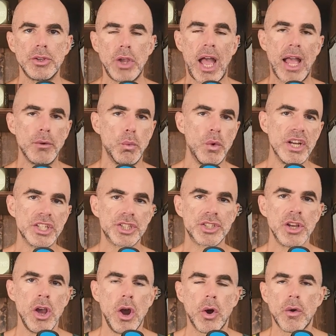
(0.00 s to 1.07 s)
I
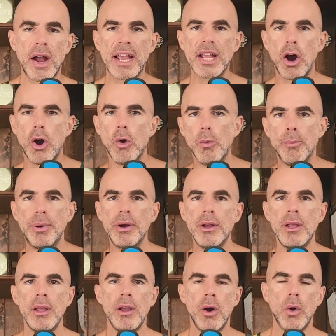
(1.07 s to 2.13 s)
wish, or I hope,
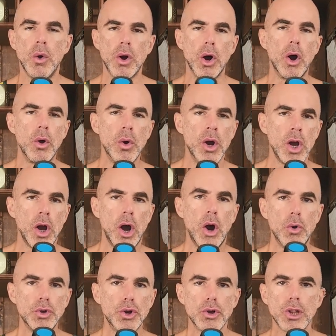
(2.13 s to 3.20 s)
or,
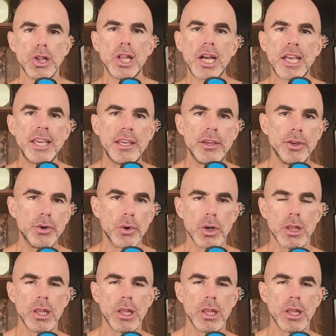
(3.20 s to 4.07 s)
oh, you're lucky